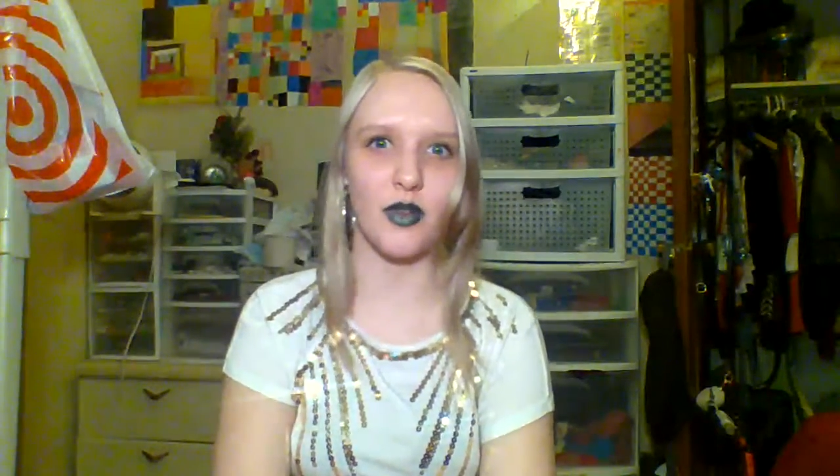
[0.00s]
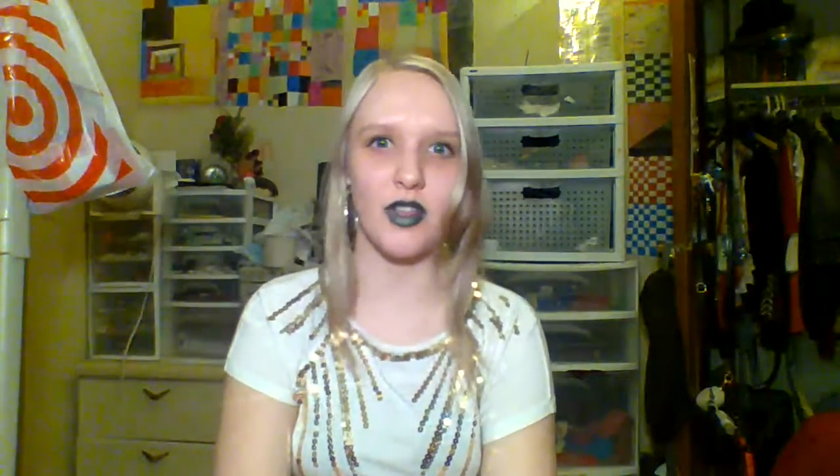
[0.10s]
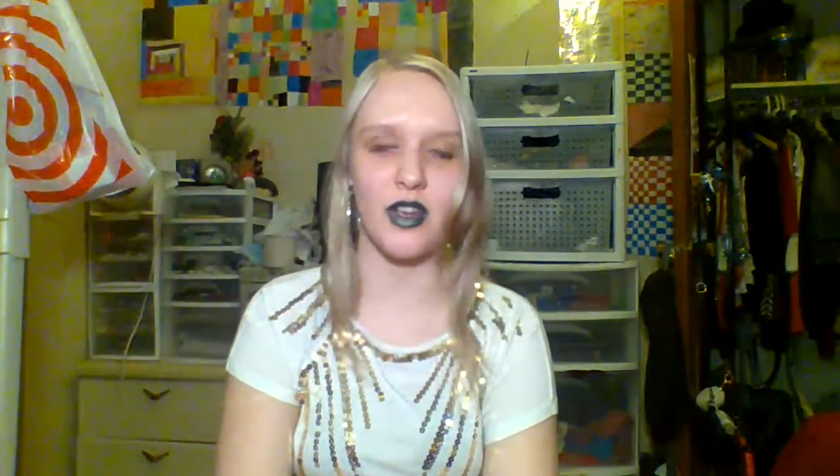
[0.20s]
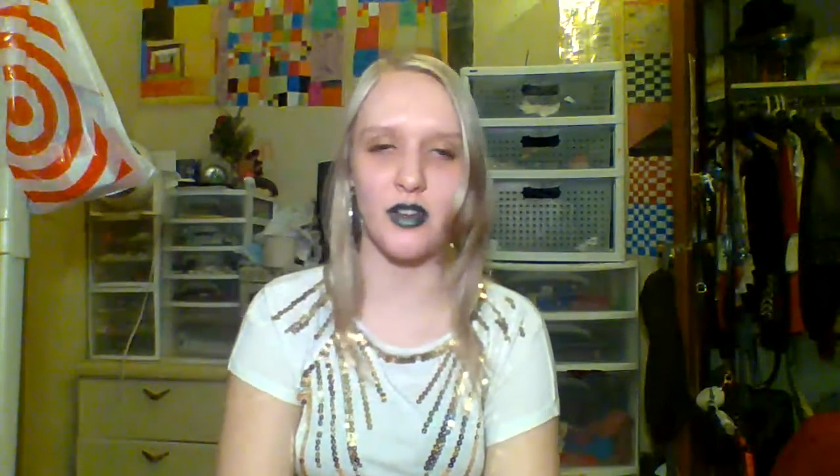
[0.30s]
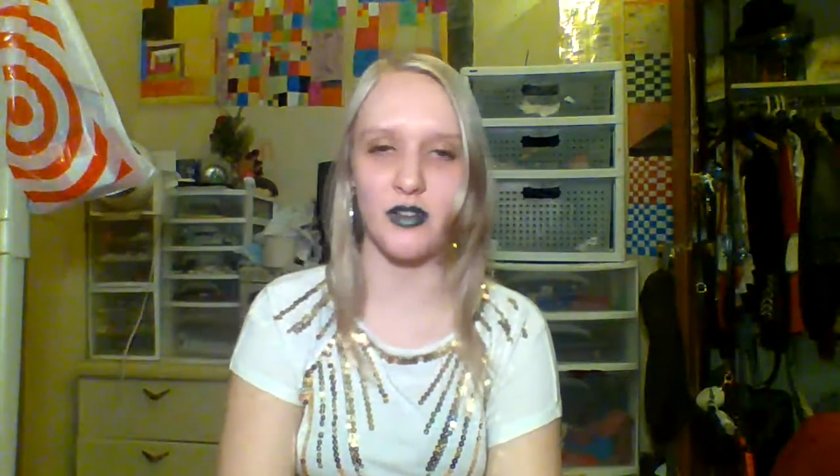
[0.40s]
what
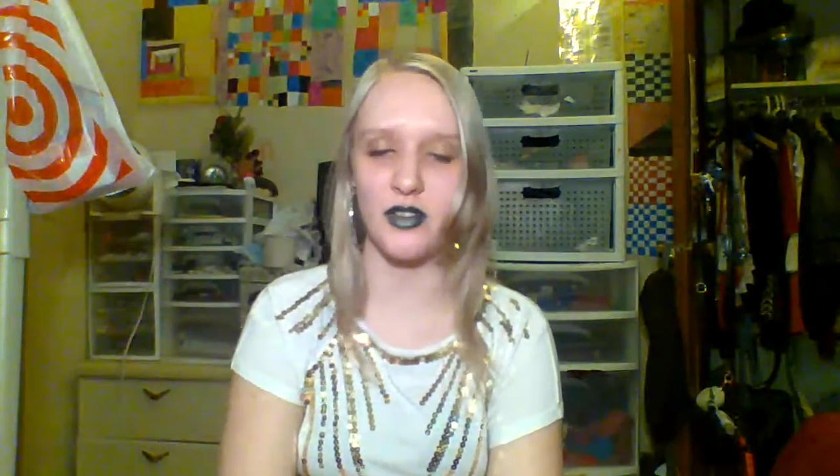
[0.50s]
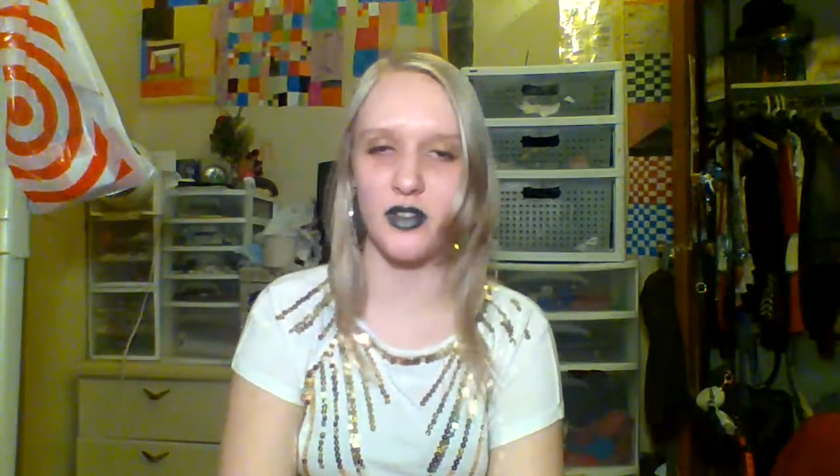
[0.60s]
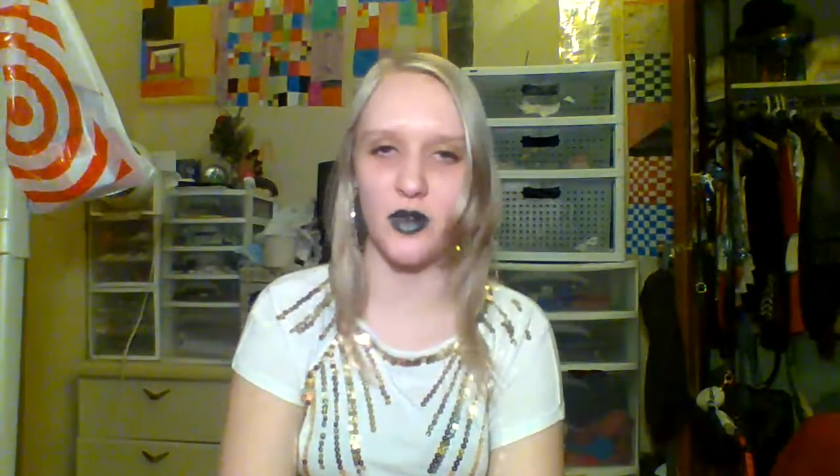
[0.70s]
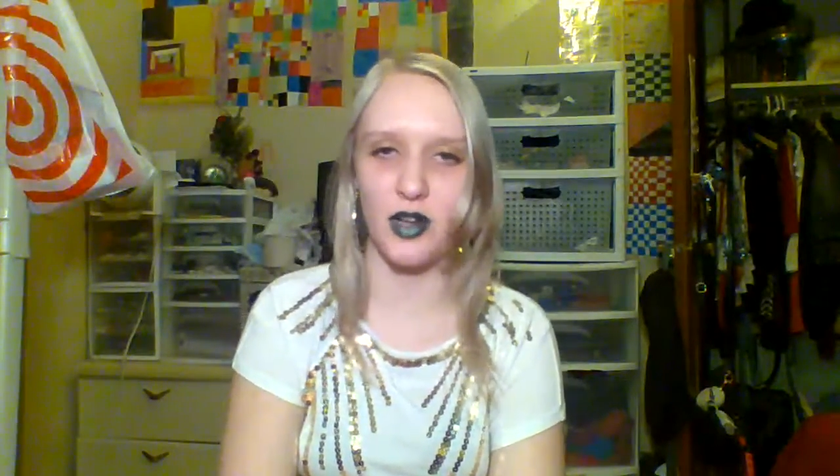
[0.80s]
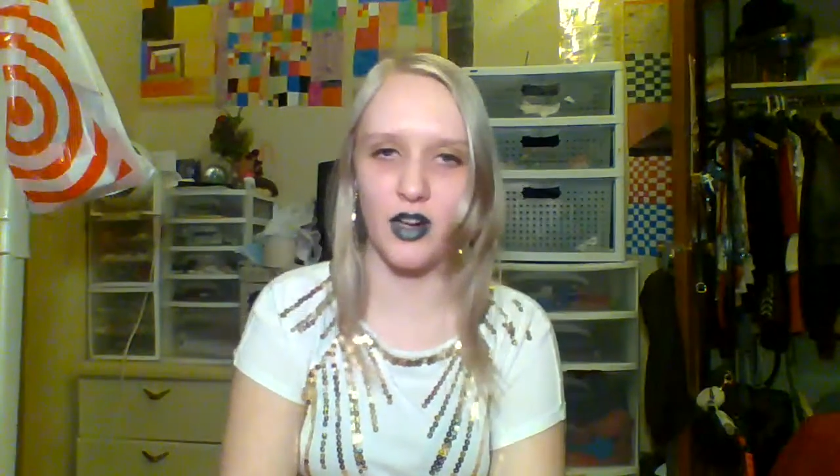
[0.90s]
the hell's
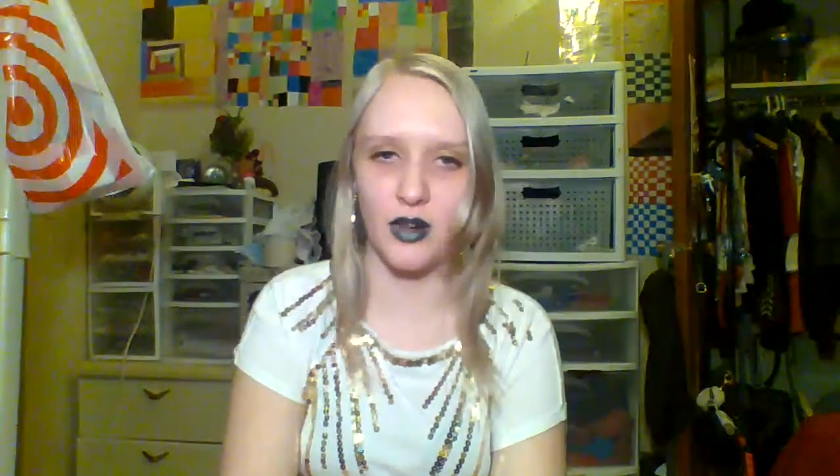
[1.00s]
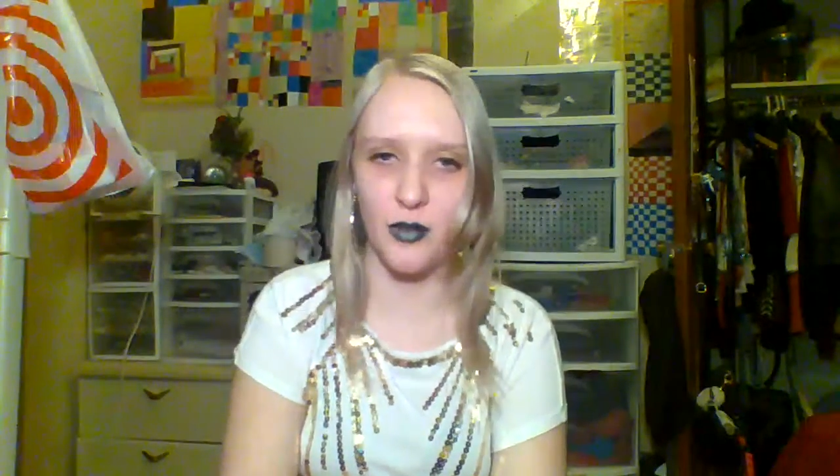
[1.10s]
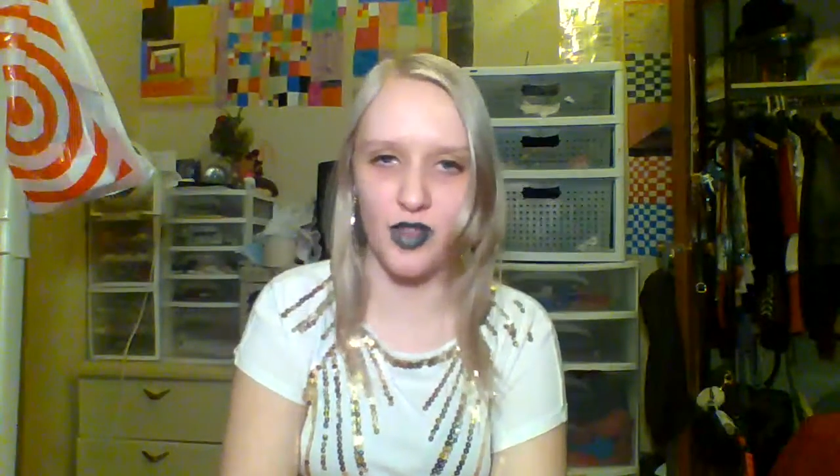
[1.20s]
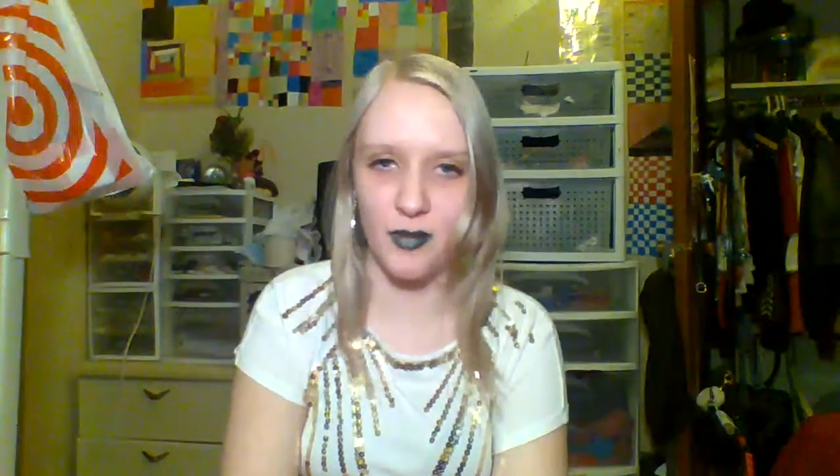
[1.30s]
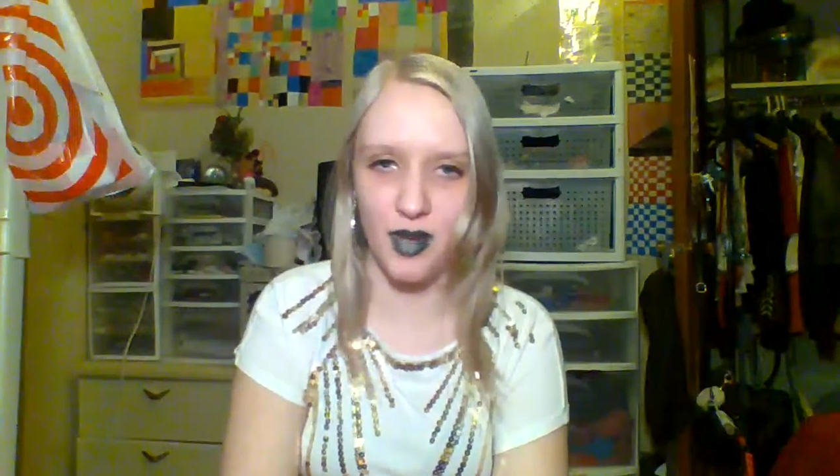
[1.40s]
going
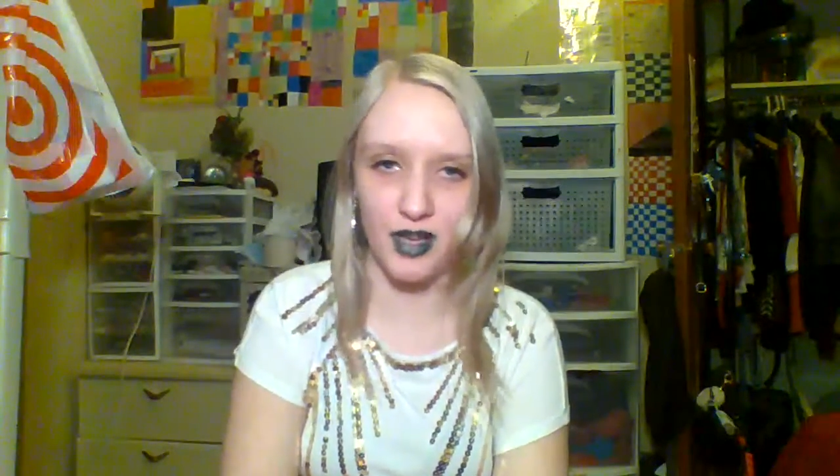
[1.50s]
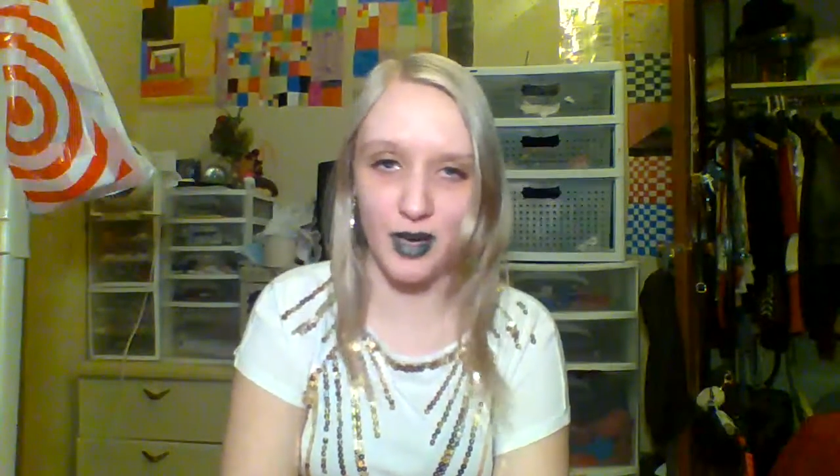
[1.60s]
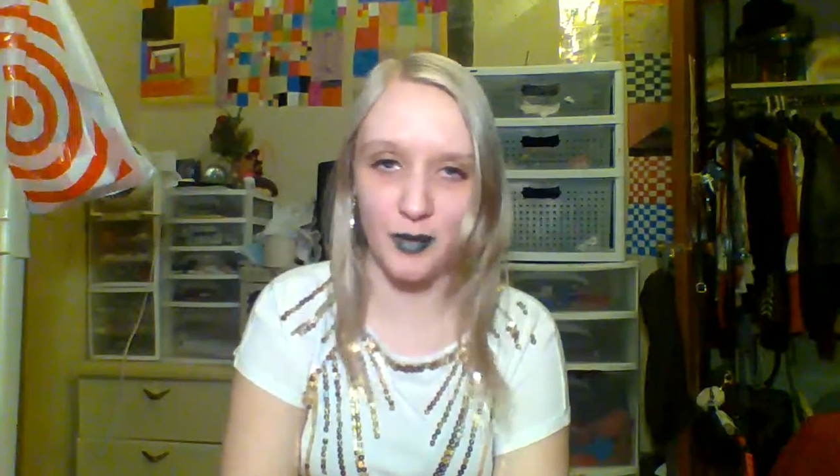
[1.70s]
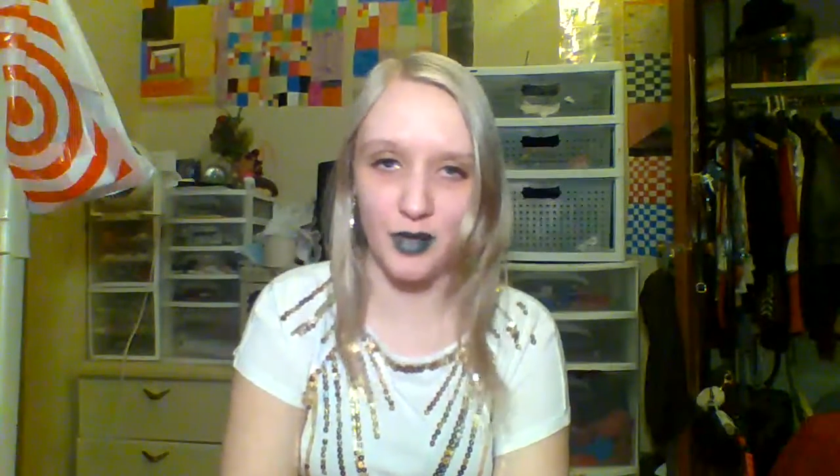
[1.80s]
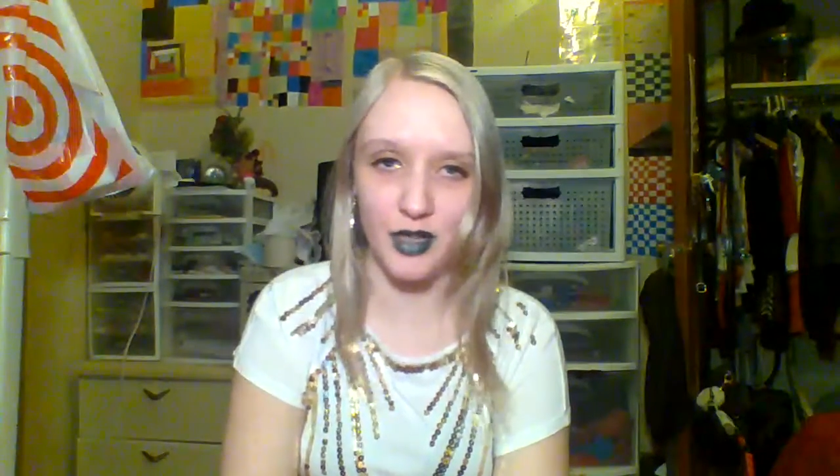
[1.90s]
on with my
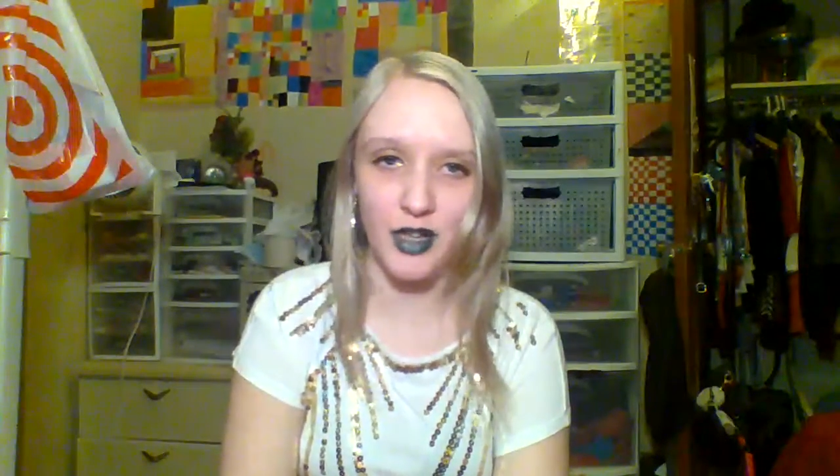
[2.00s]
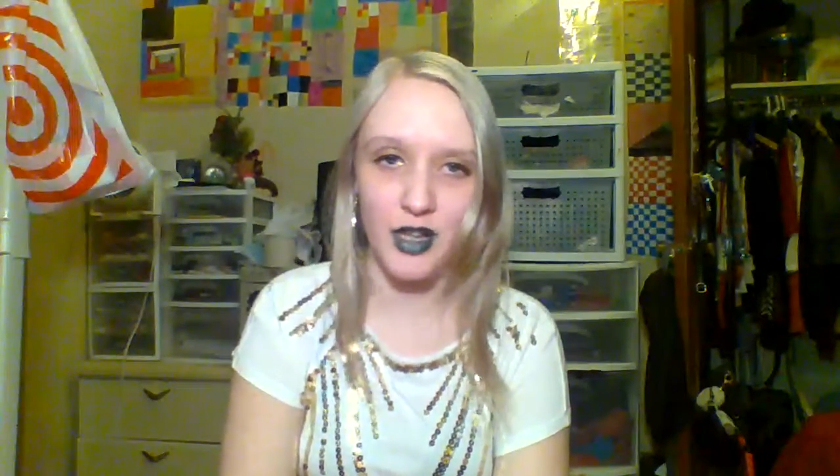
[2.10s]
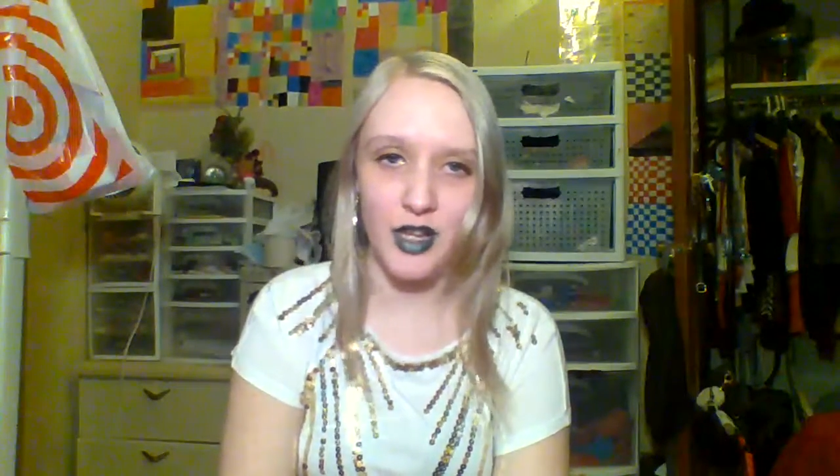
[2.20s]
camera.